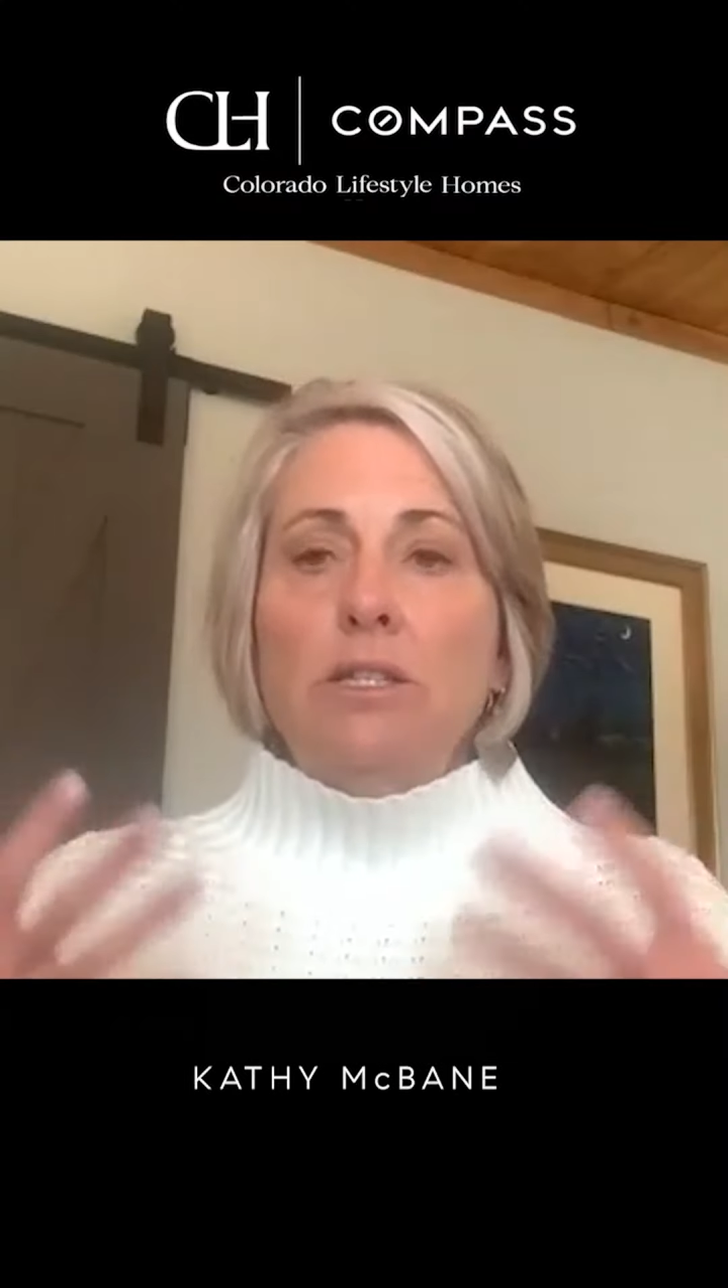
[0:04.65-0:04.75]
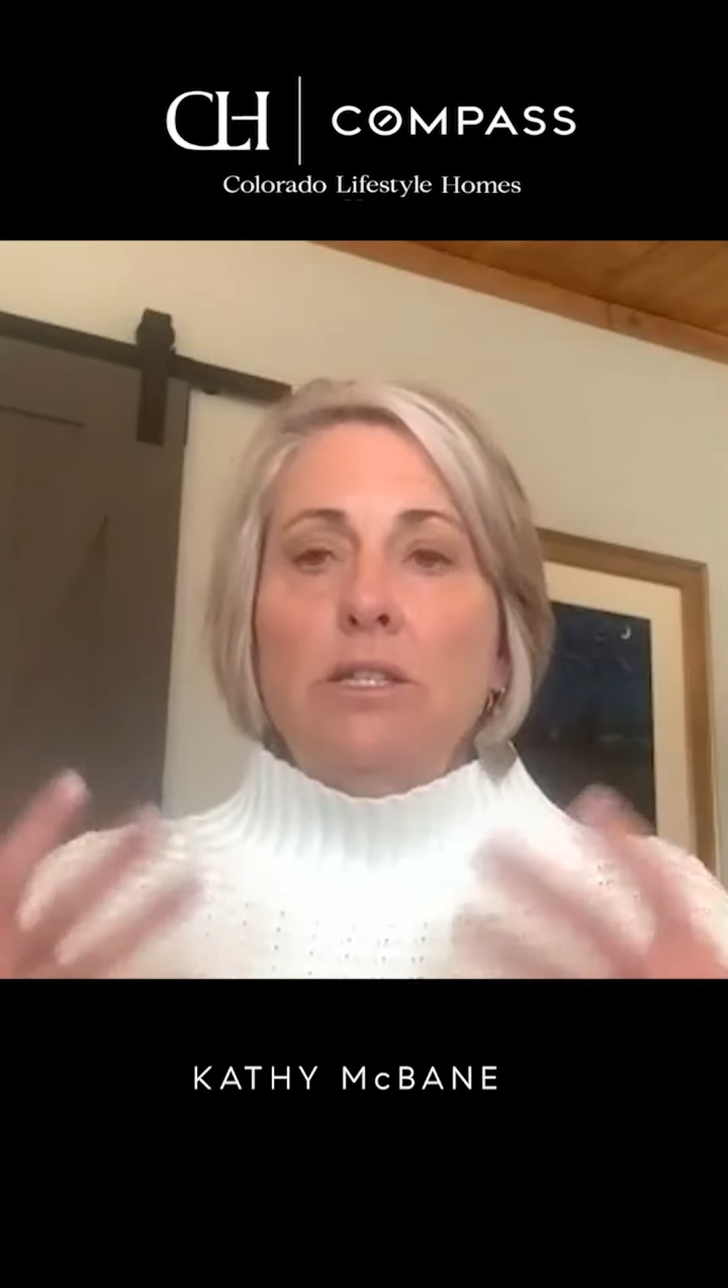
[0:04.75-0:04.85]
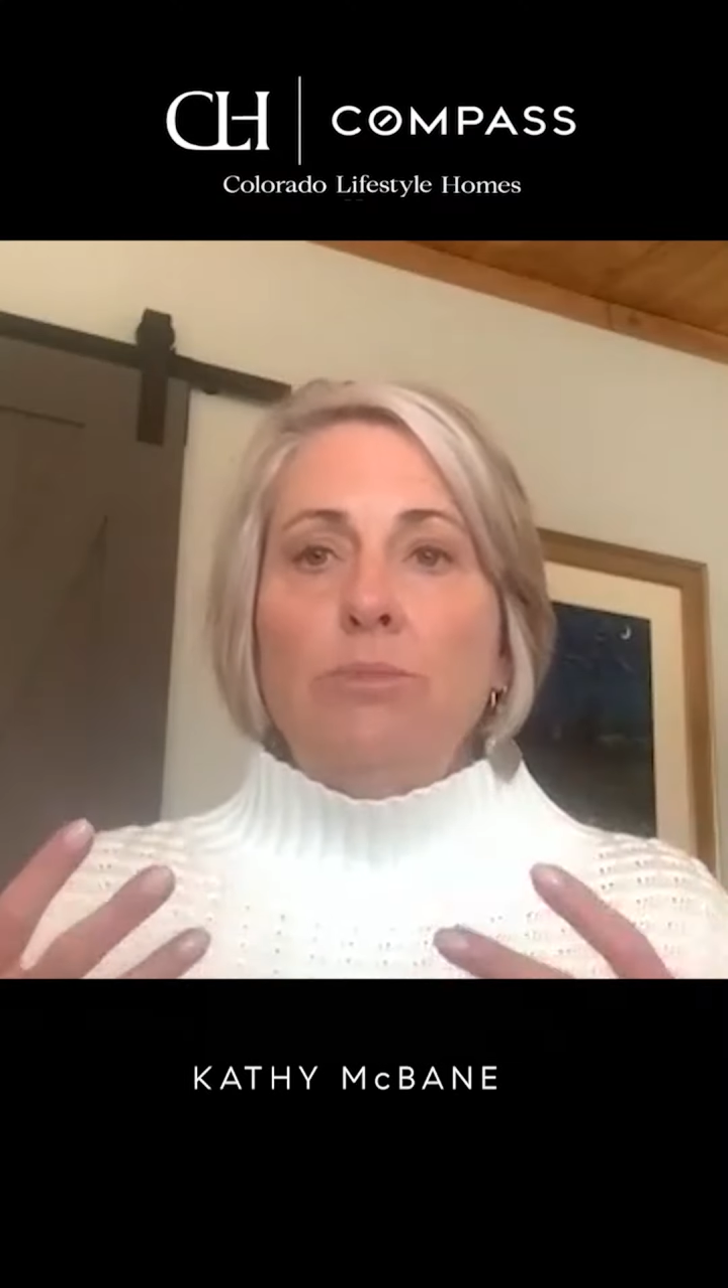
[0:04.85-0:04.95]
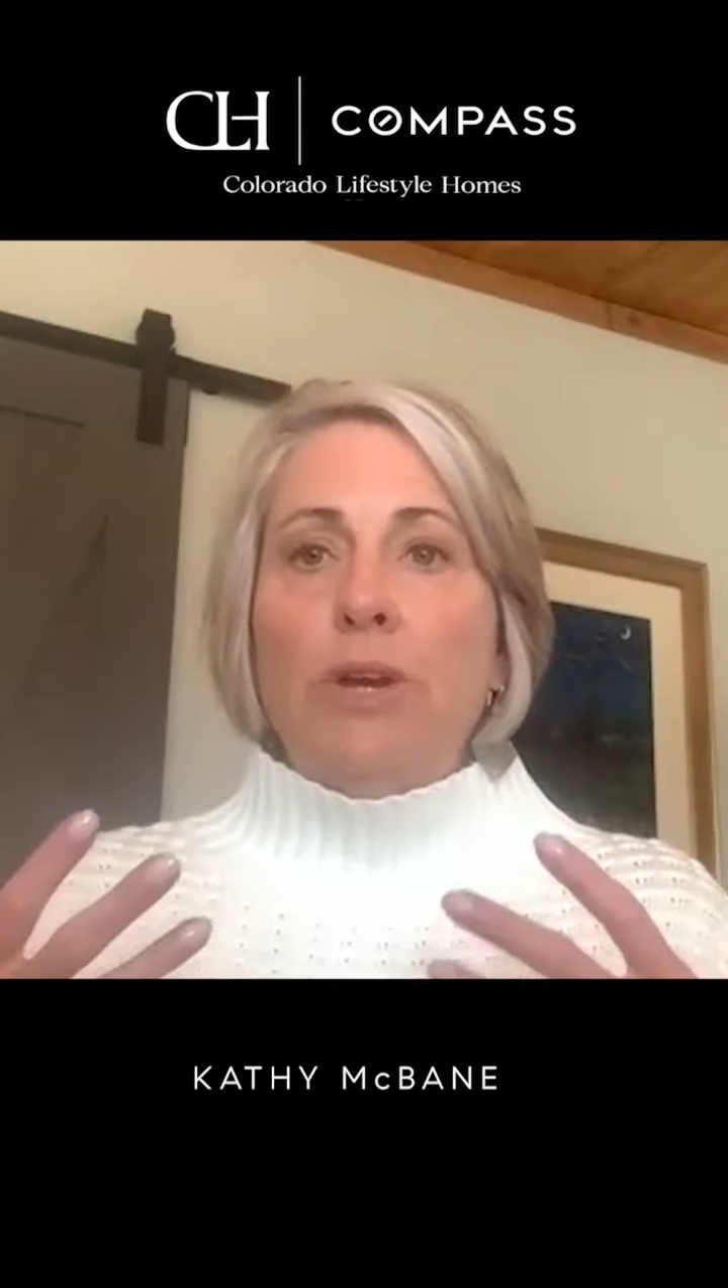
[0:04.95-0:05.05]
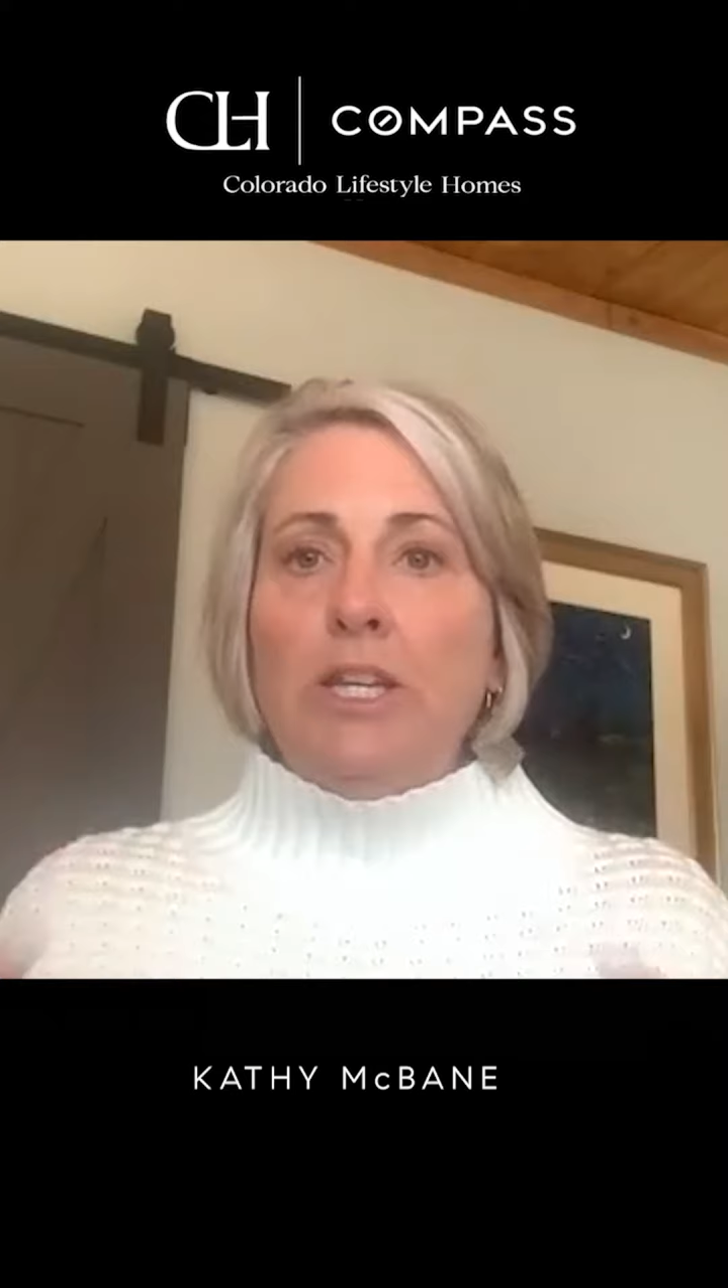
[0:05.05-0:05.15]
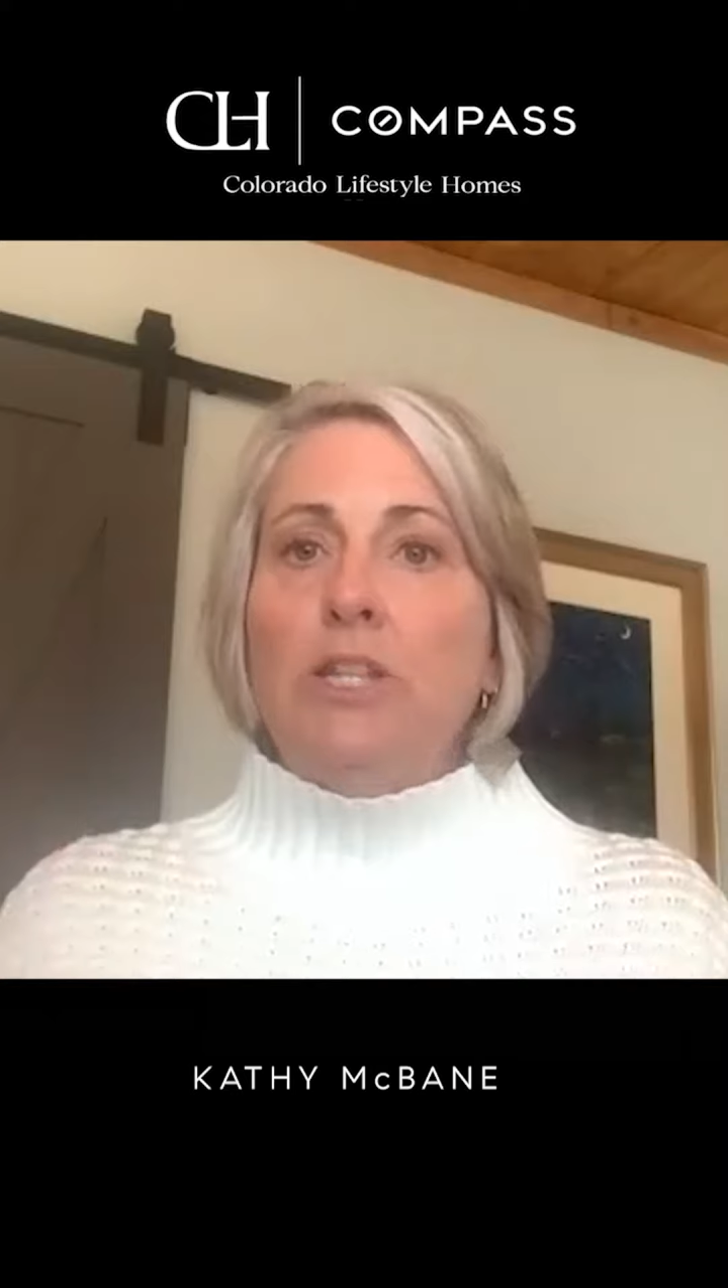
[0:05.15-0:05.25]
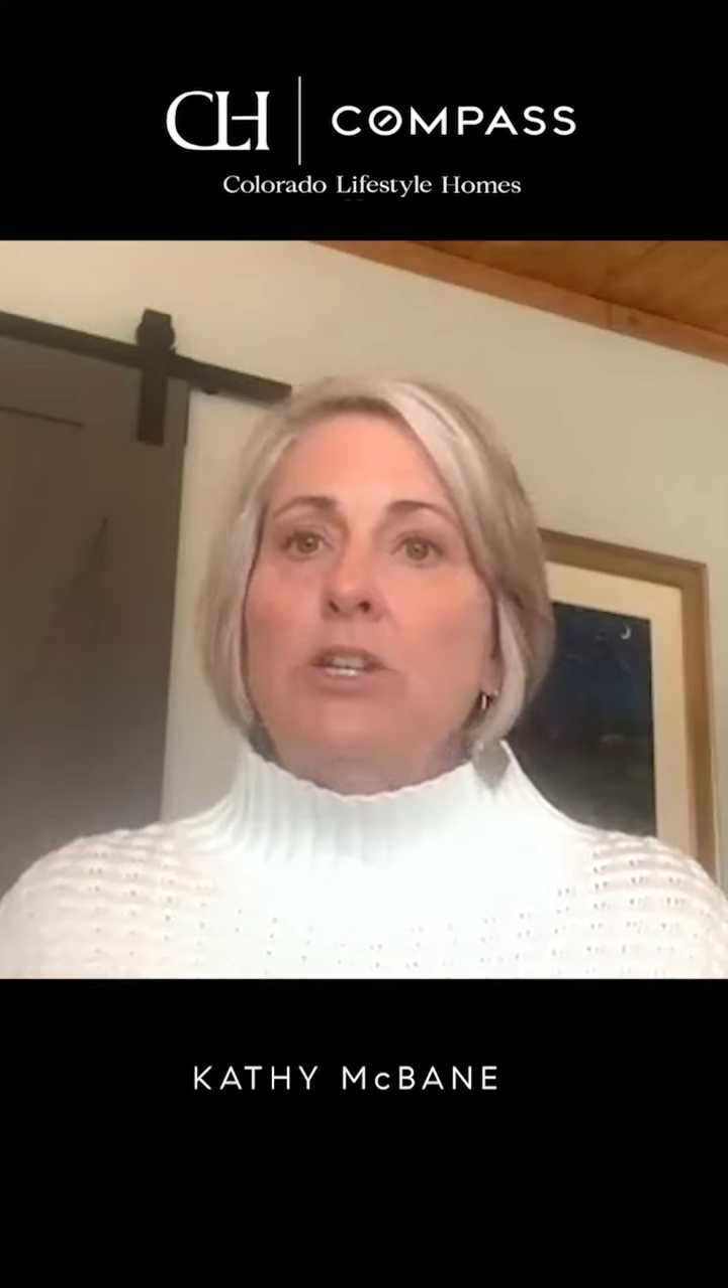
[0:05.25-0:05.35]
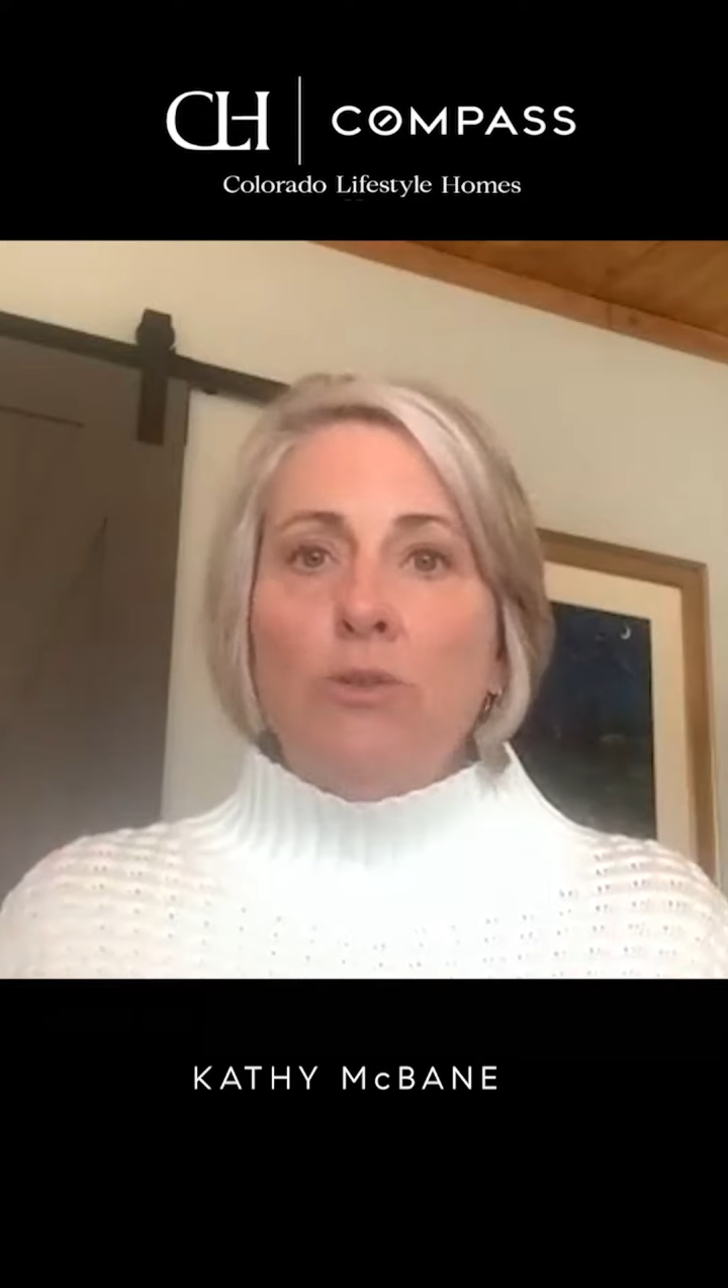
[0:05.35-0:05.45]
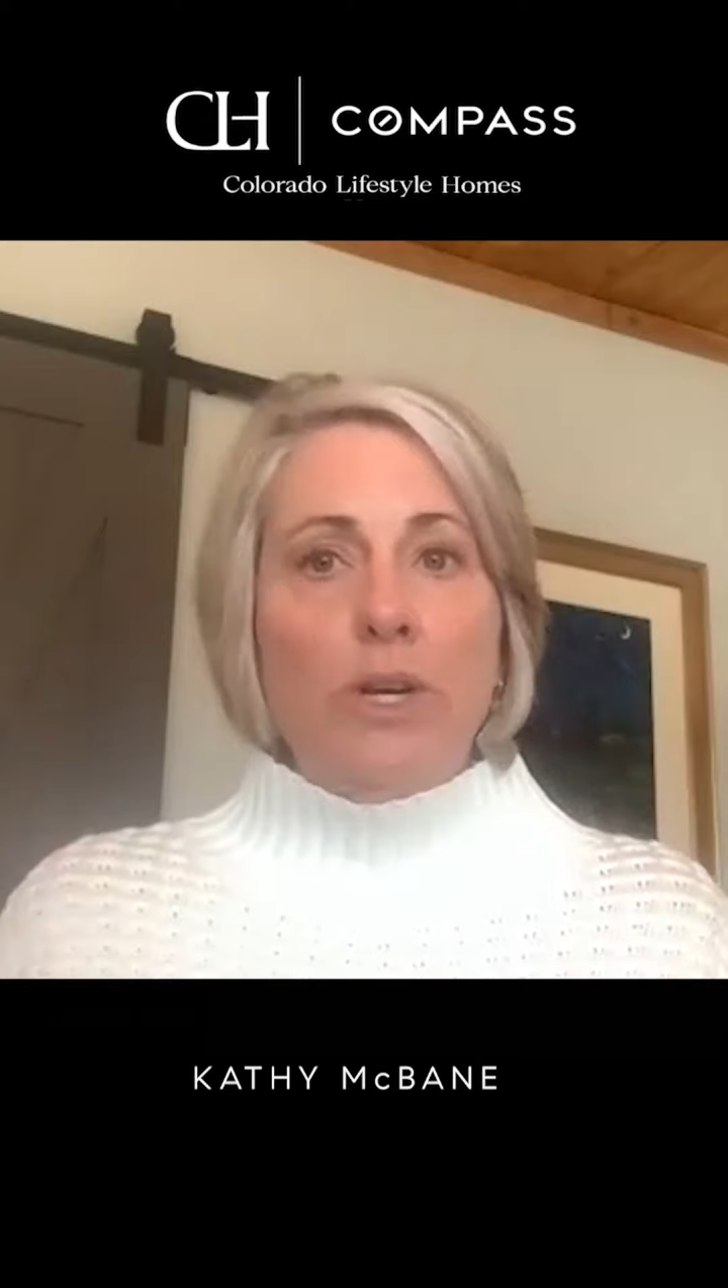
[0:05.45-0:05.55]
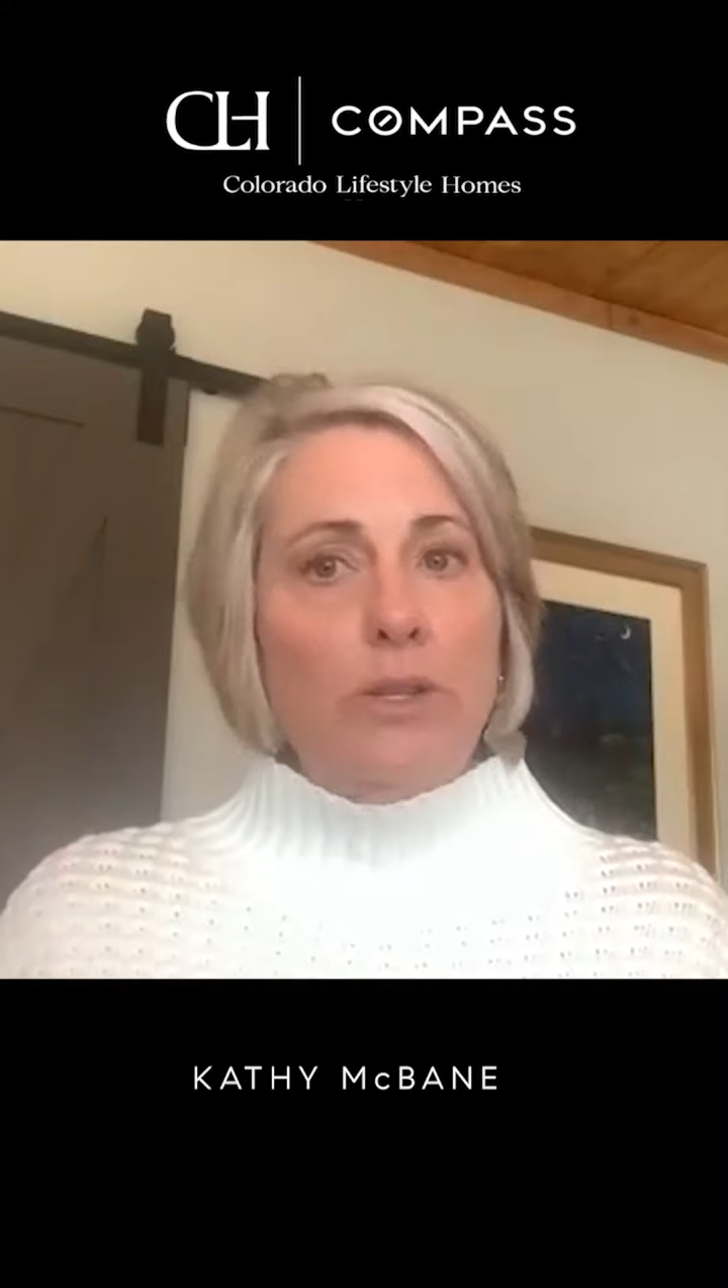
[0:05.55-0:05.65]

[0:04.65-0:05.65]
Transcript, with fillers: to be ready to go